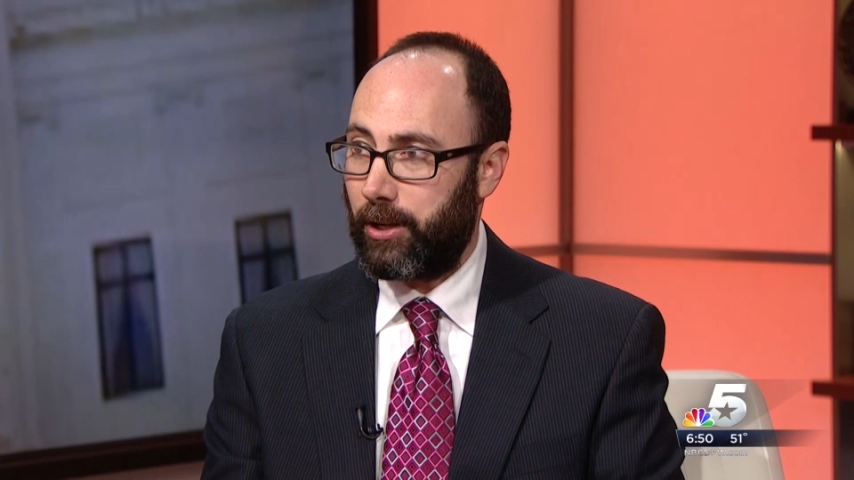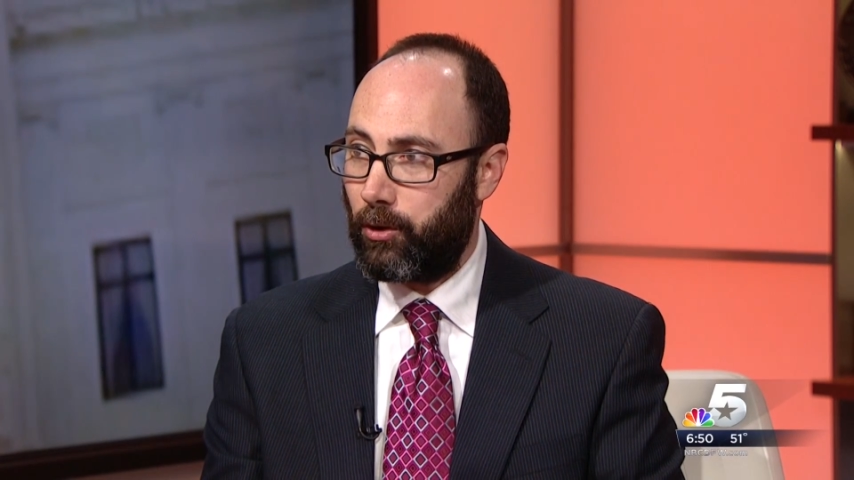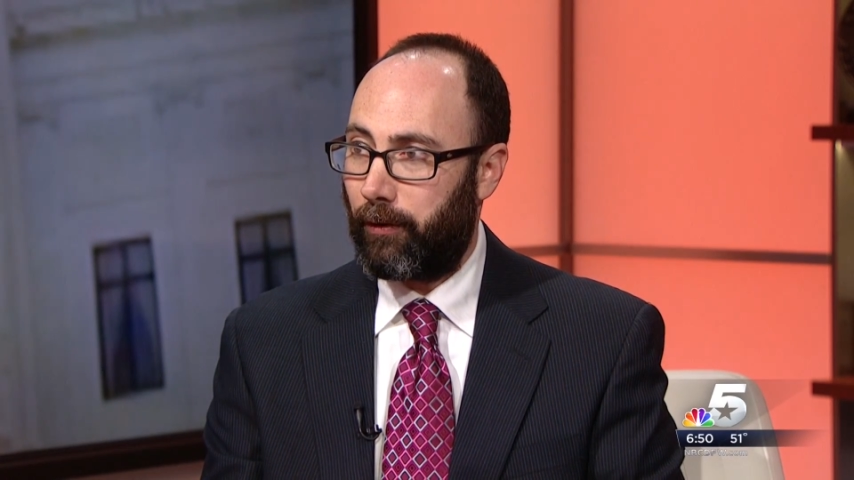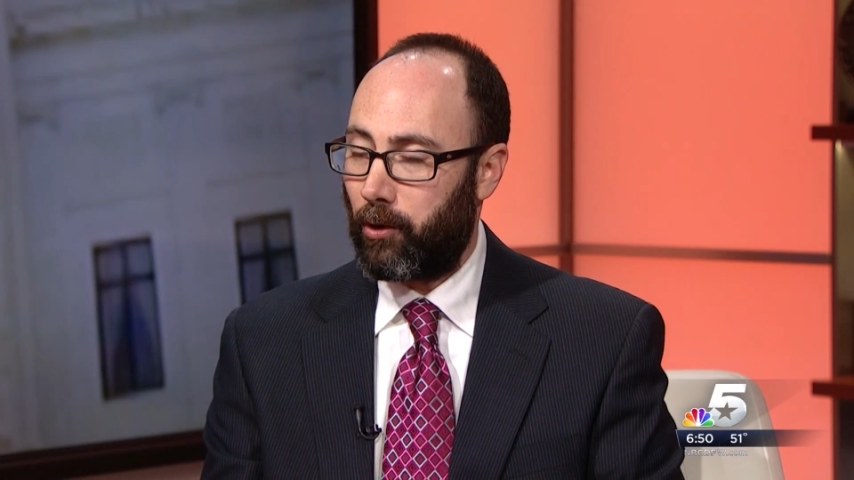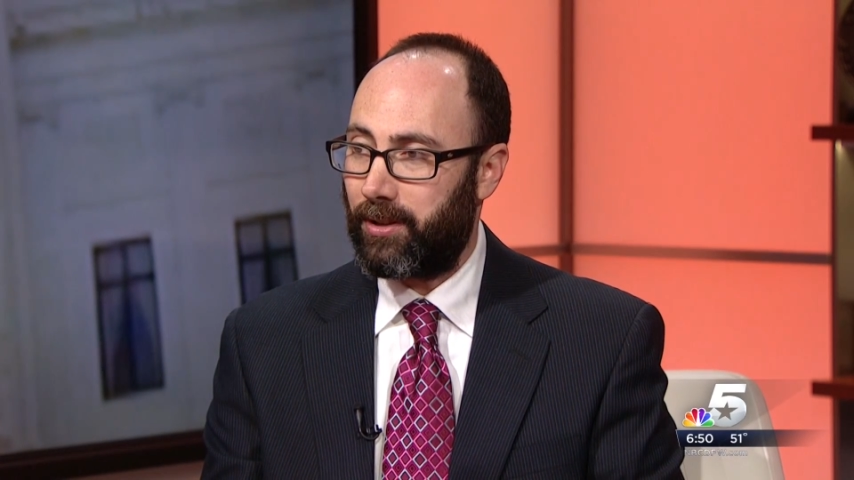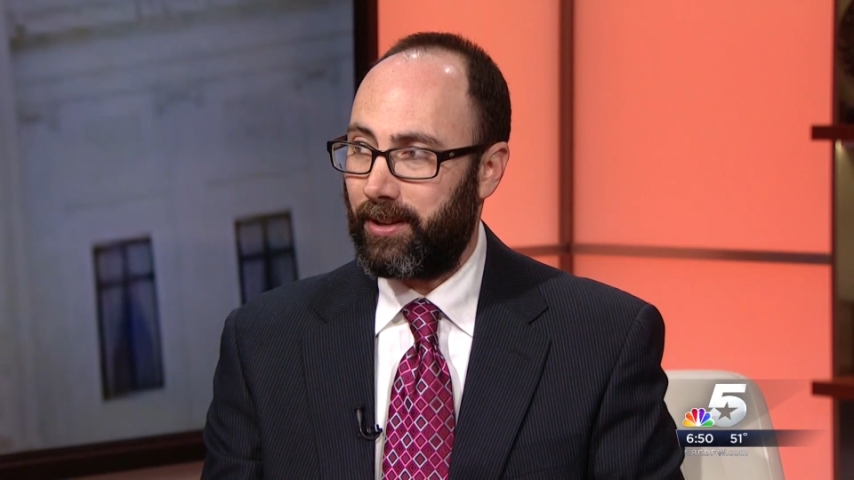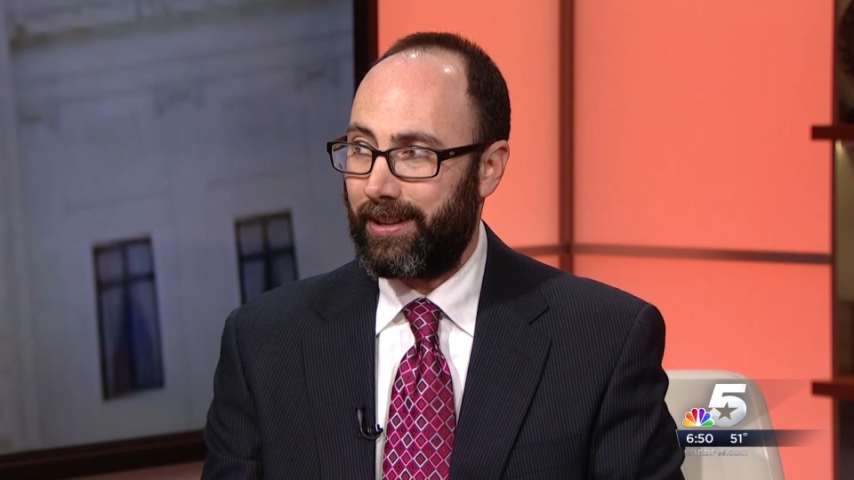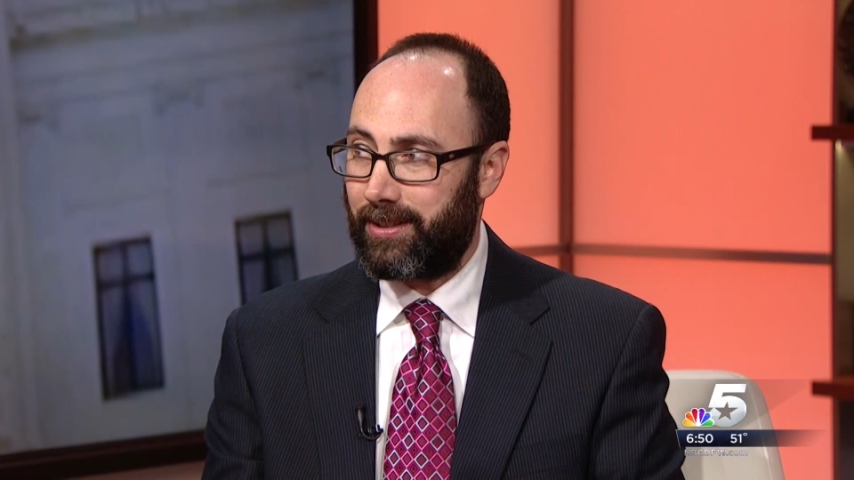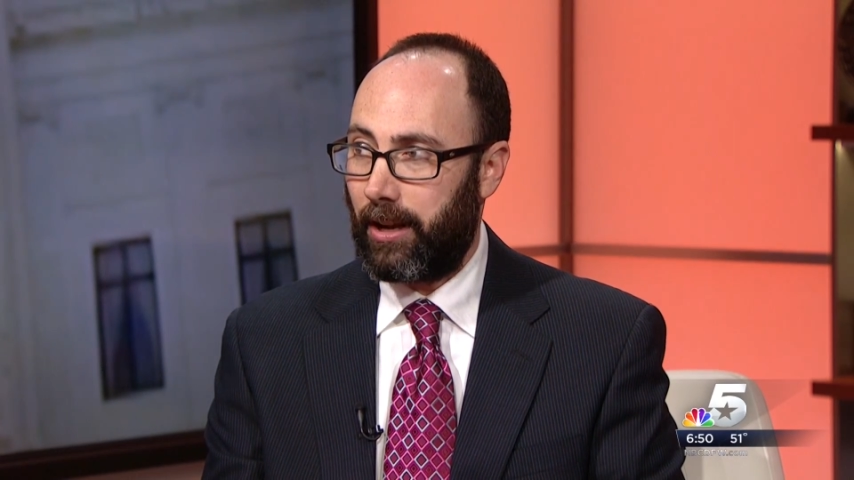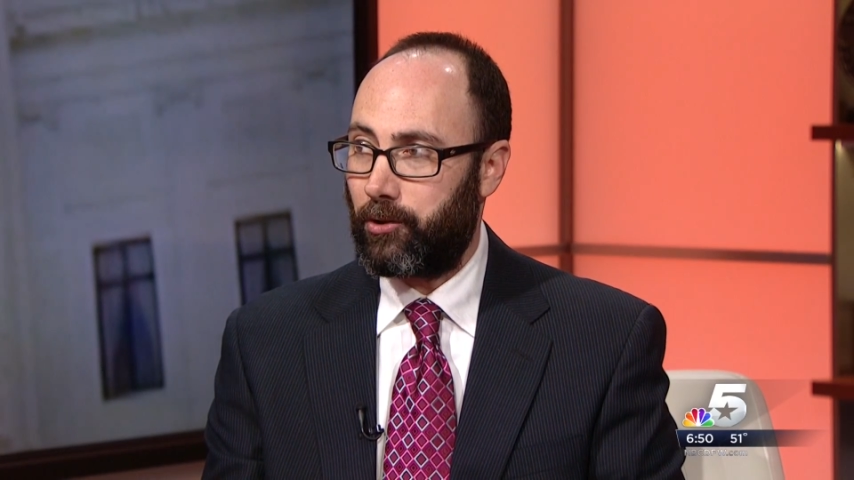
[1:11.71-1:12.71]

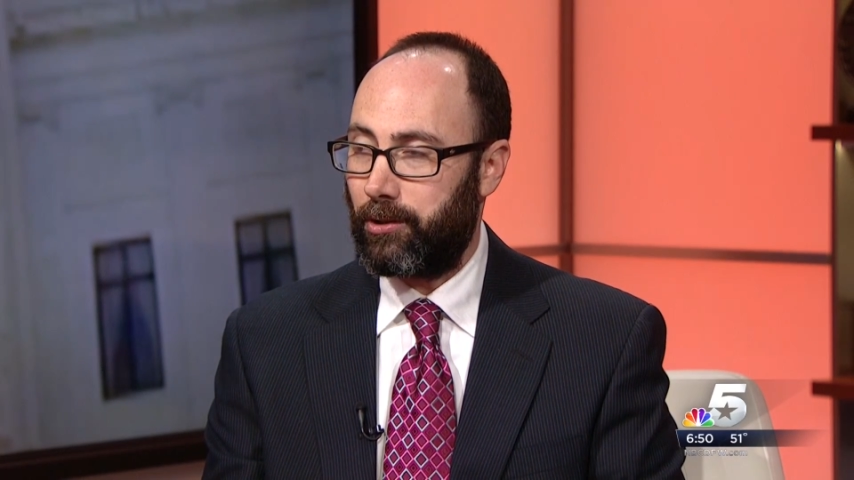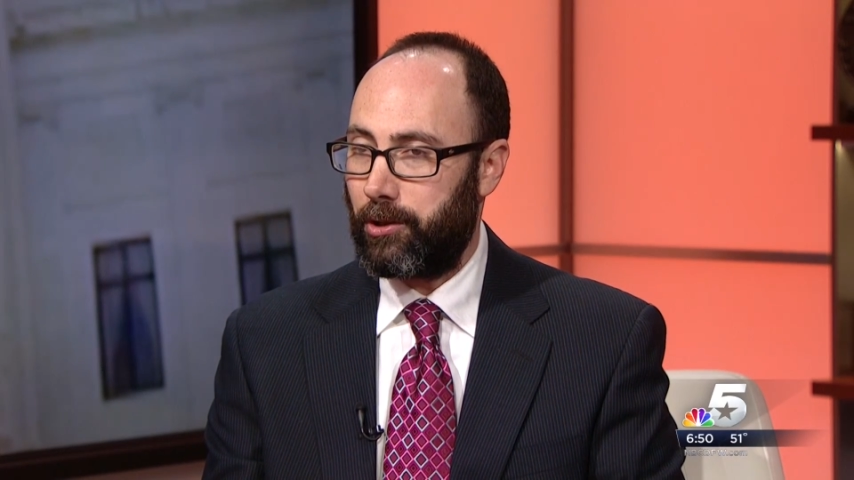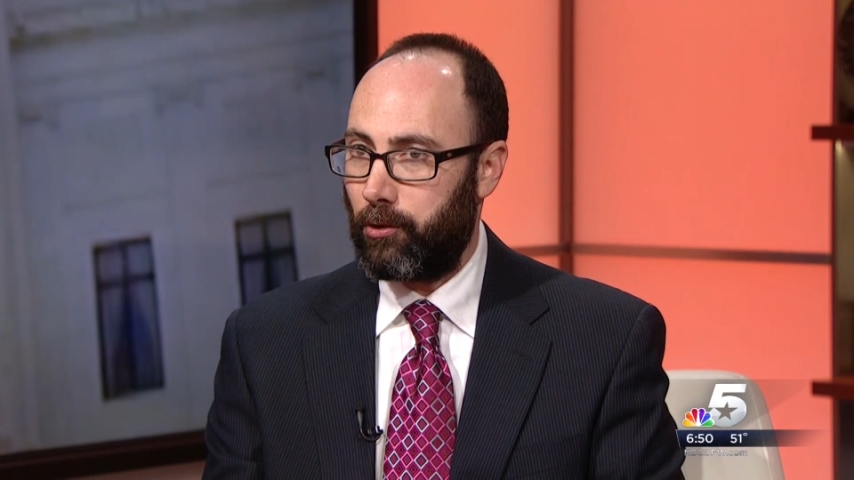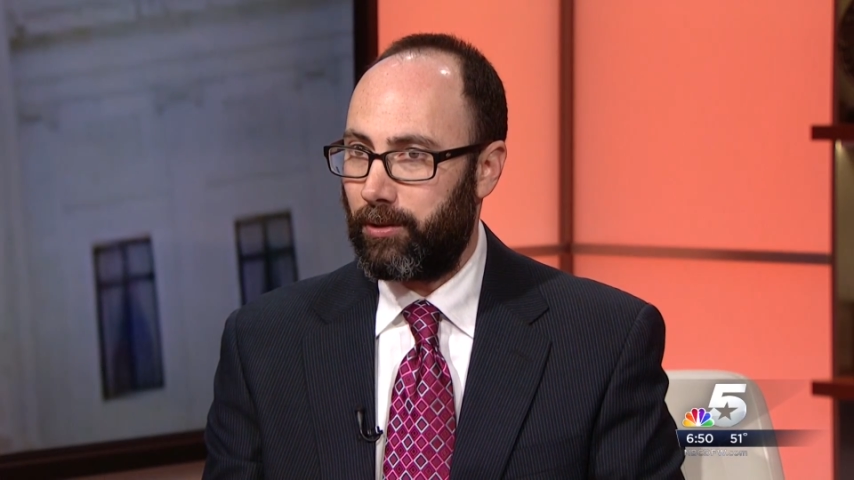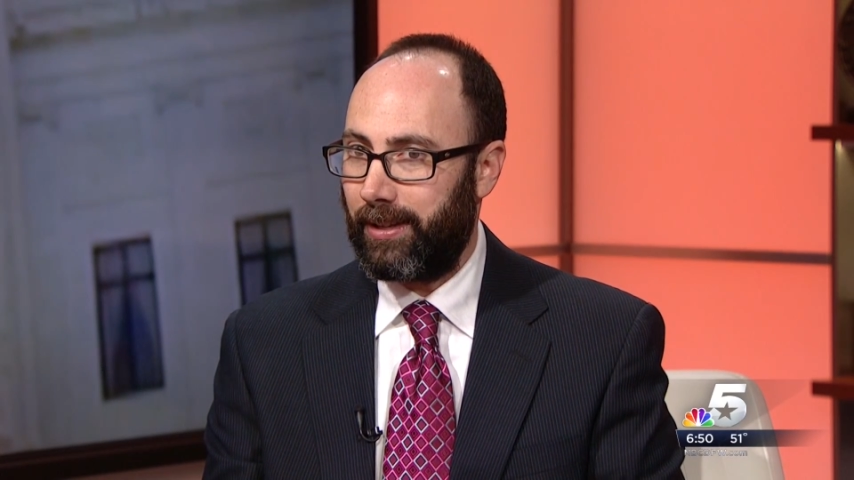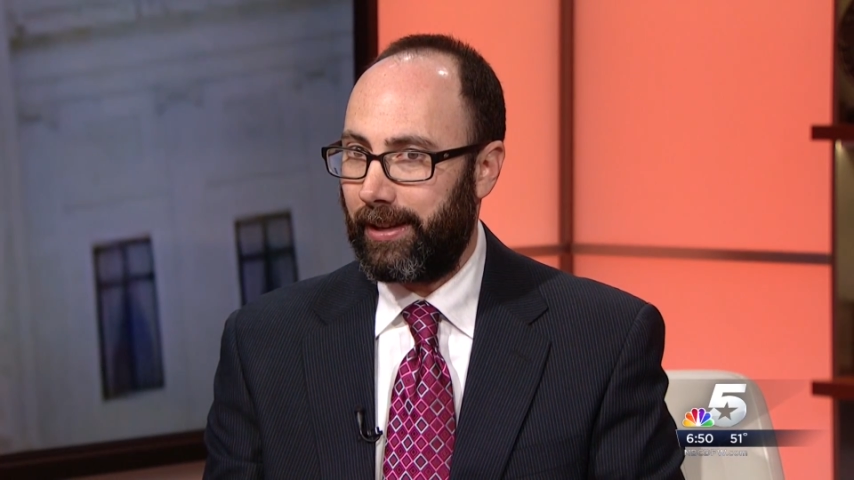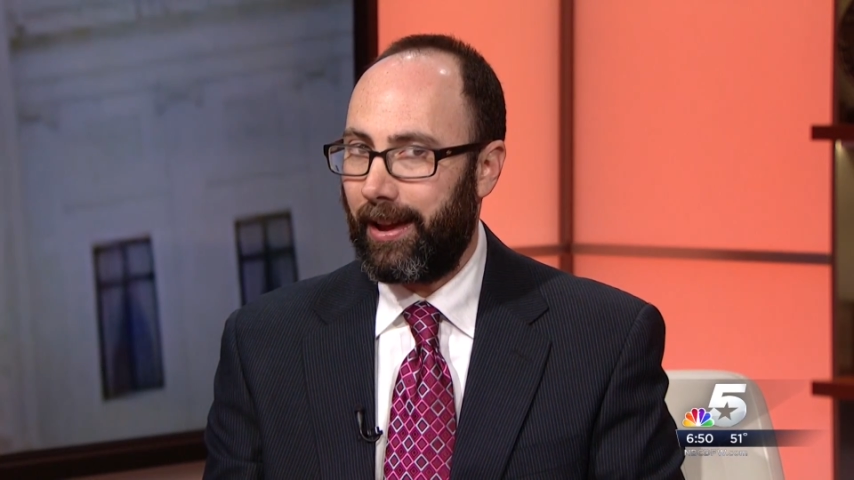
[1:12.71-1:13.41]
universities such as UT.